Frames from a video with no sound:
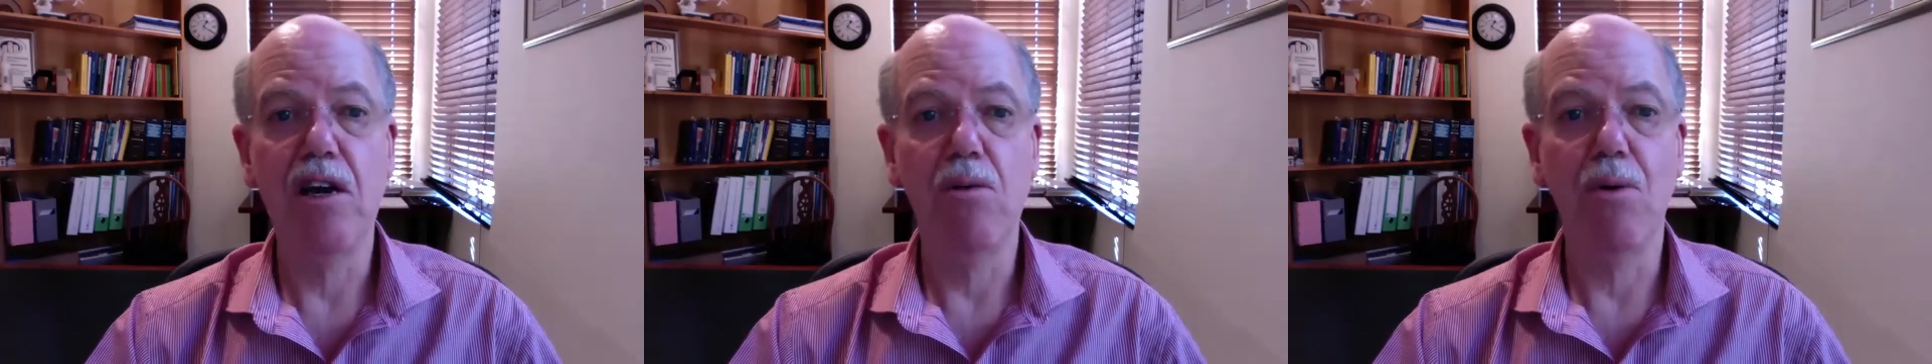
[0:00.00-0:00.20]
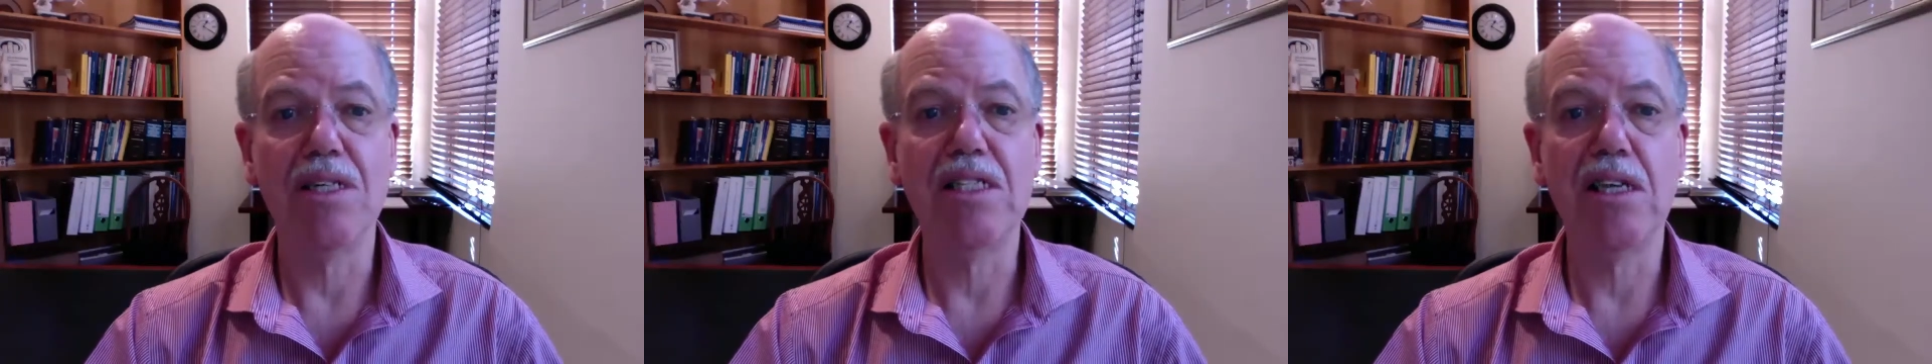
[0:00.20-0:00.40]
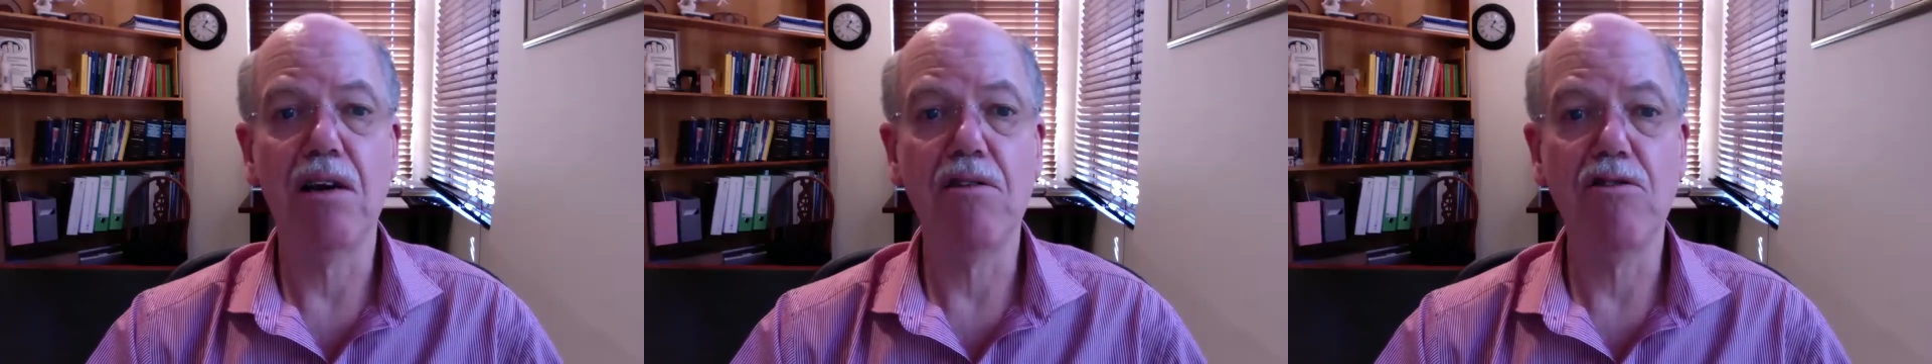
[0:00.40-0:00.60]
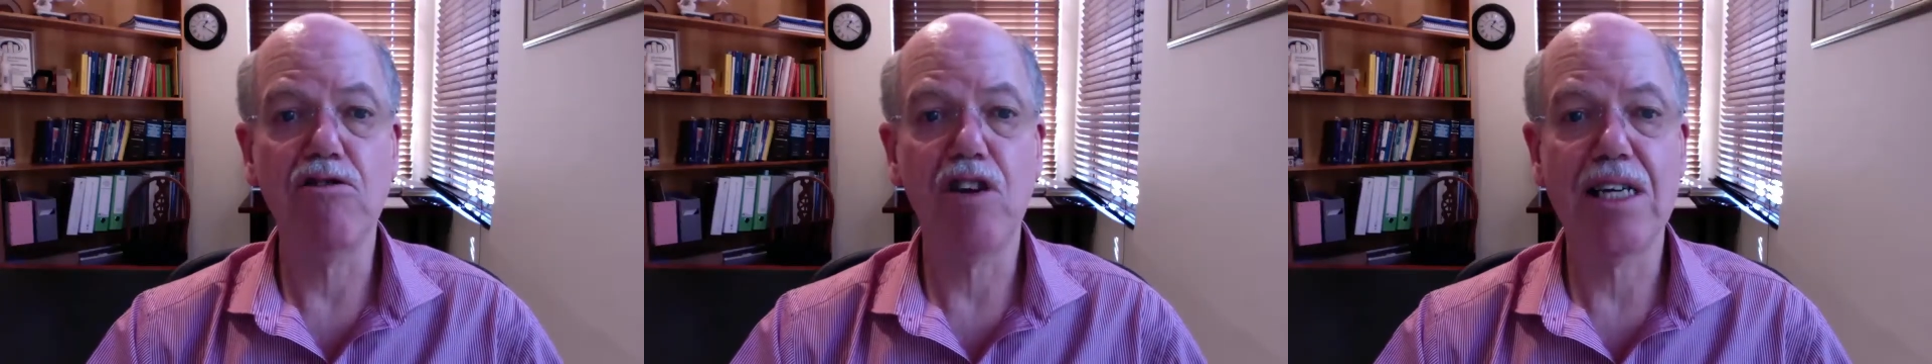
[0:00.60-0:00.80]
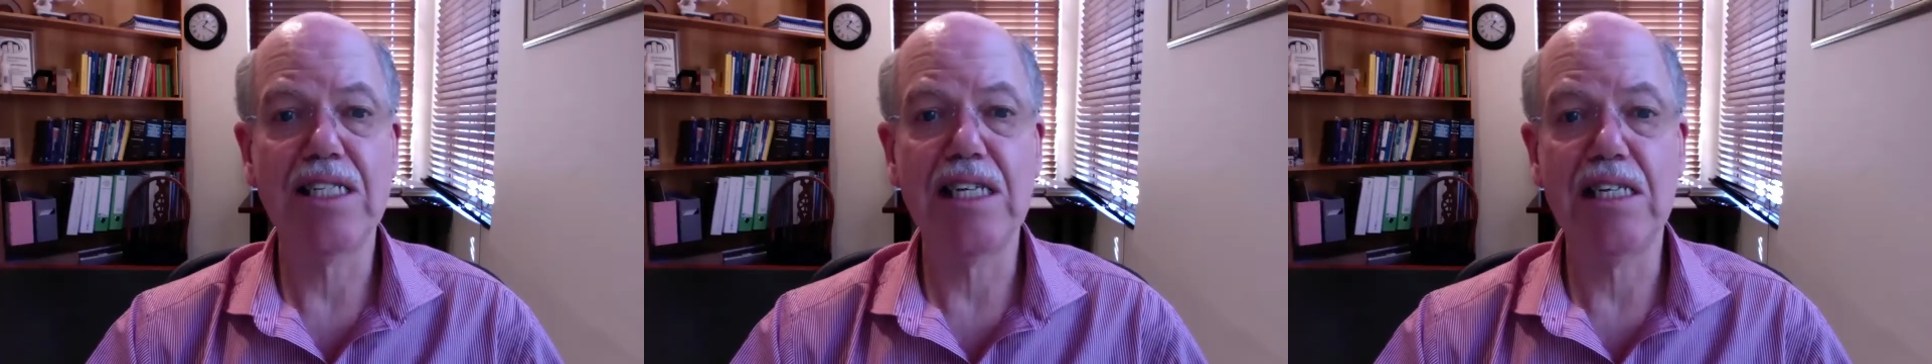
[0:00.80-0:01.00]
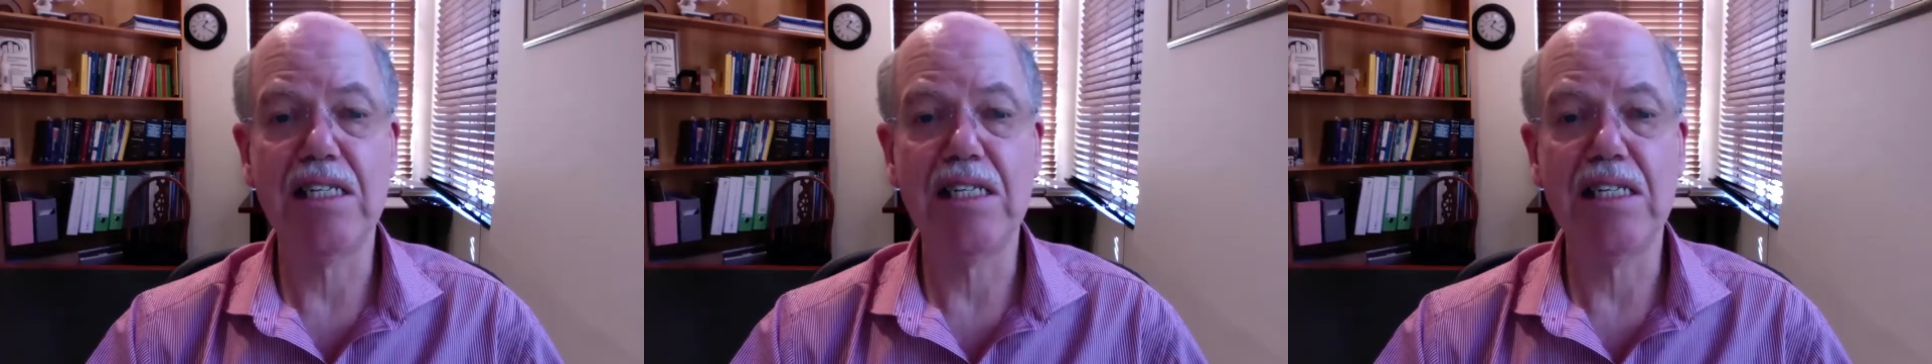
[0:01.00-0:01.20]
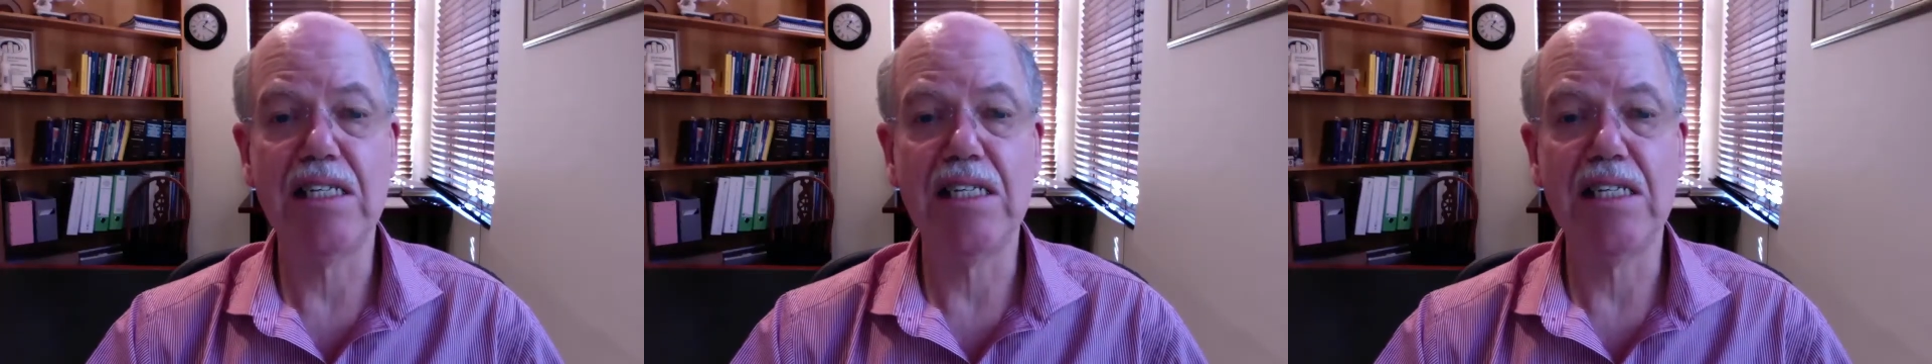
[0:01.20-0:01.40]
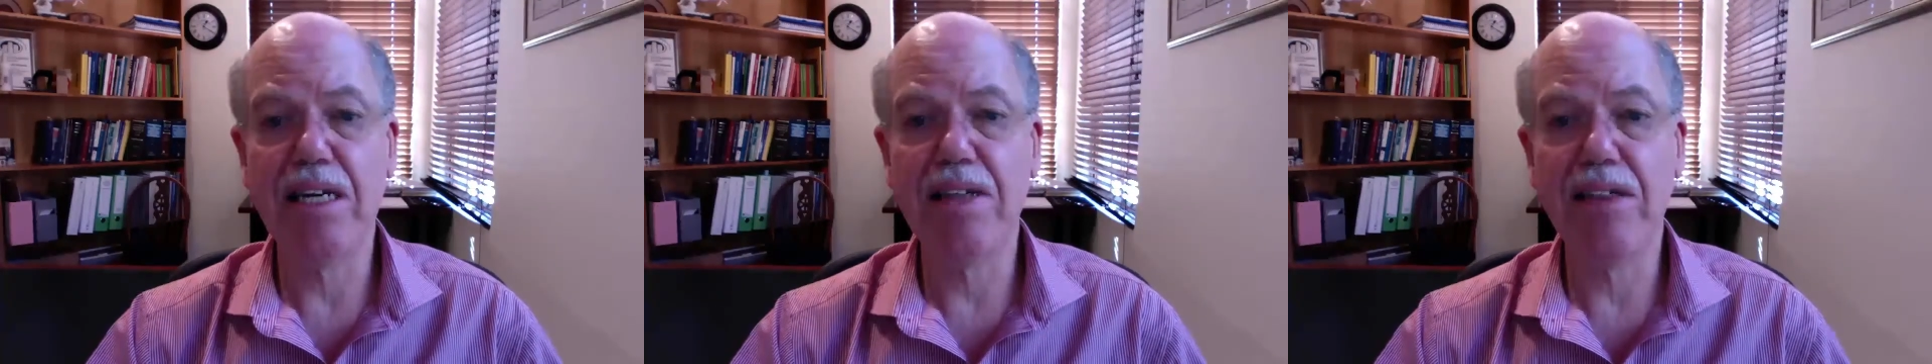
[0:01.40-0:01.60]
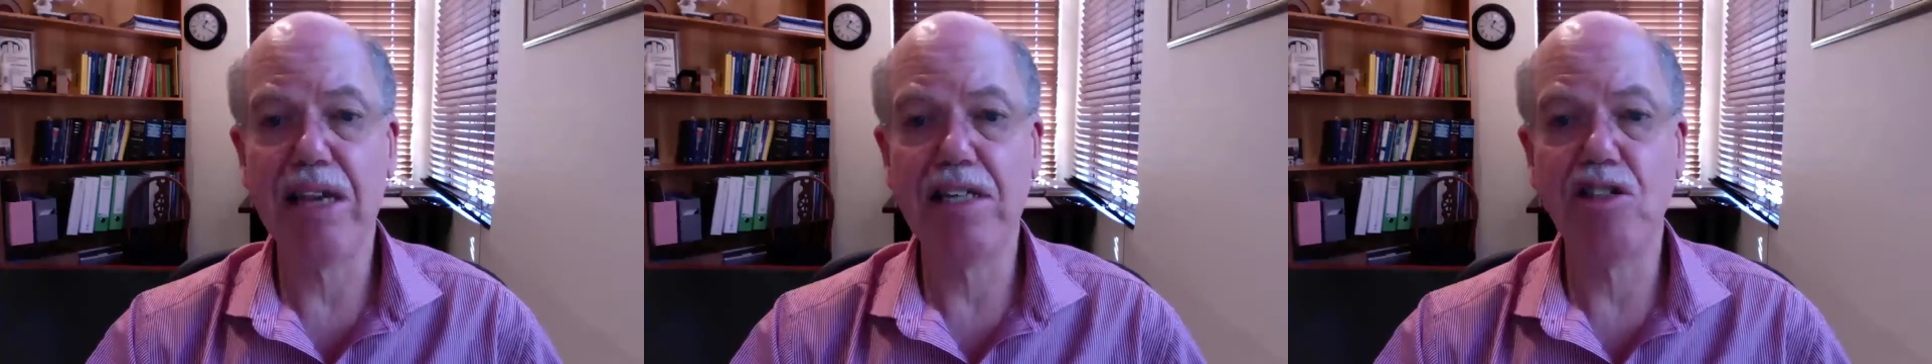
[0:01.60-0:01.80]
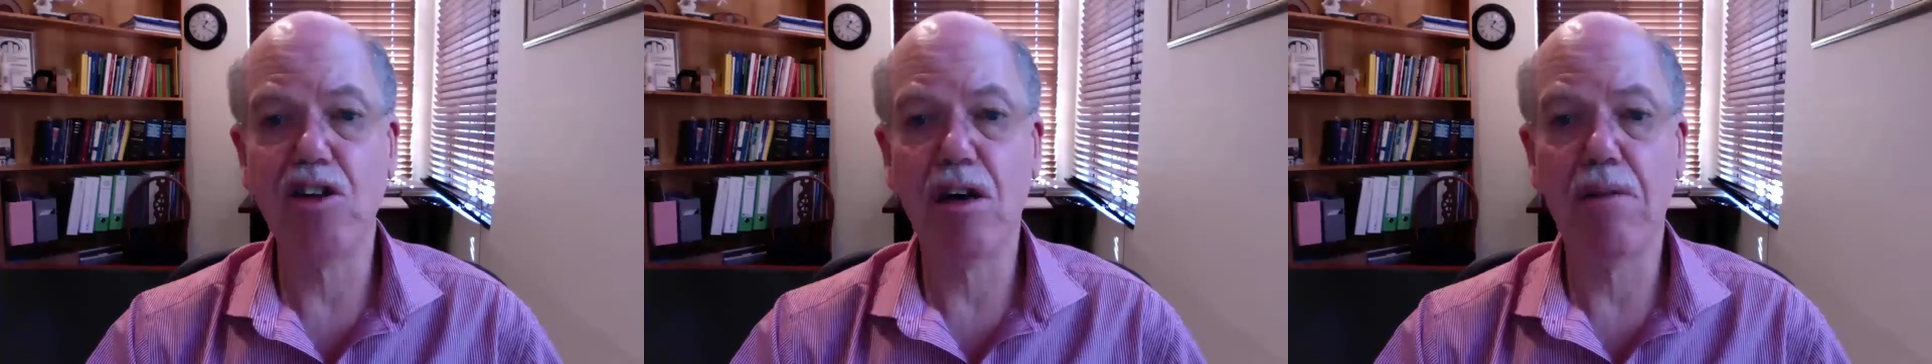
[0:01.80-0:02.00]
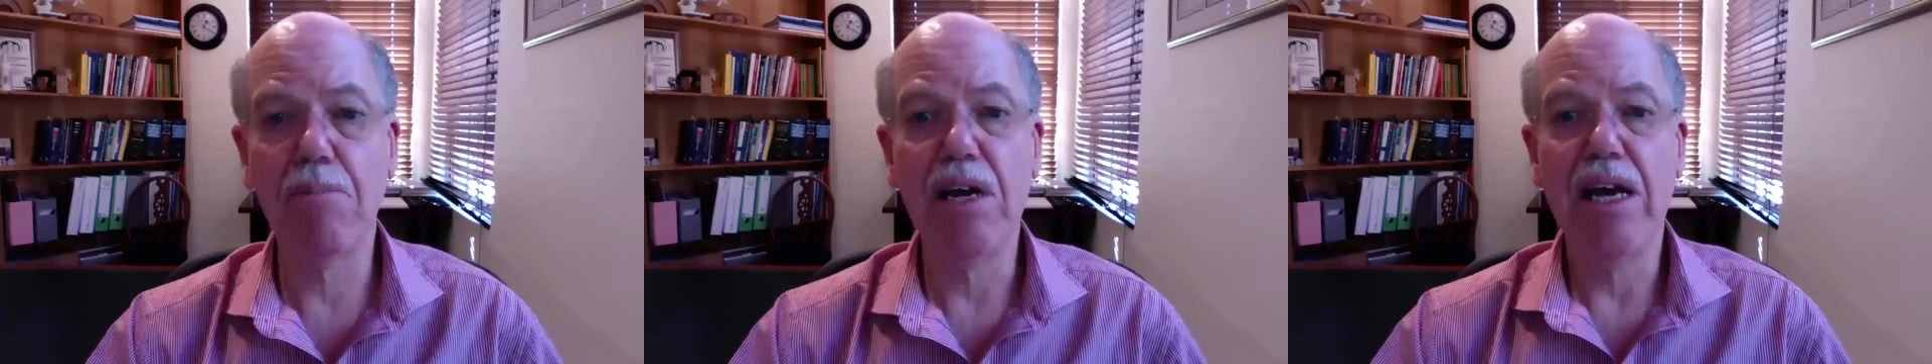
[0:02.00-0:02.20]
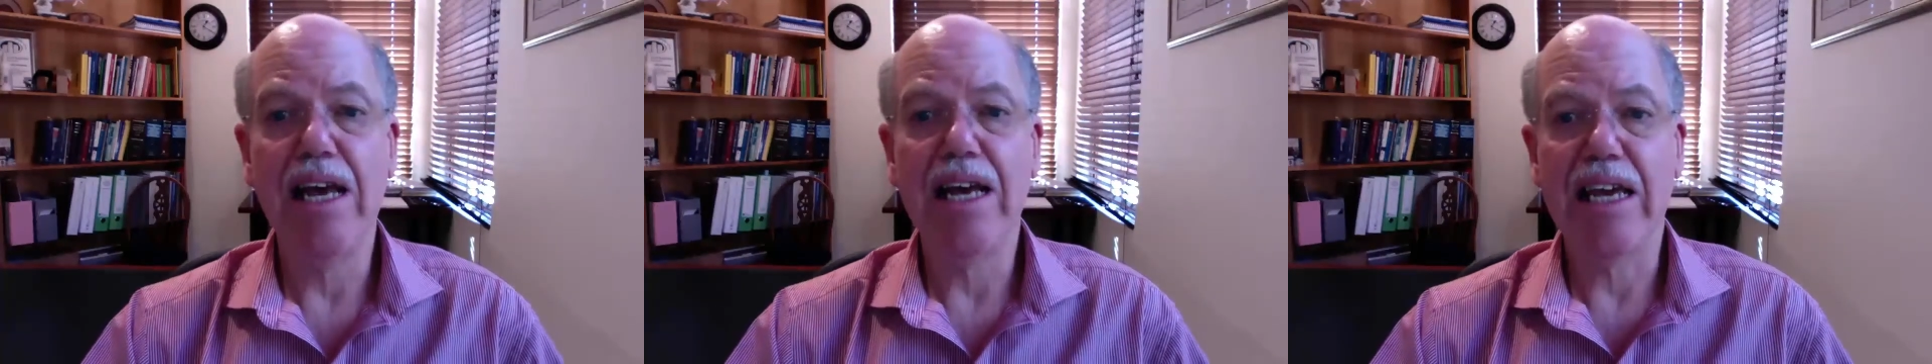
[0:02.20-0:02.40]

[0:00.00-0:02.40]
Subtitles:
Once the old trustees have completed their job,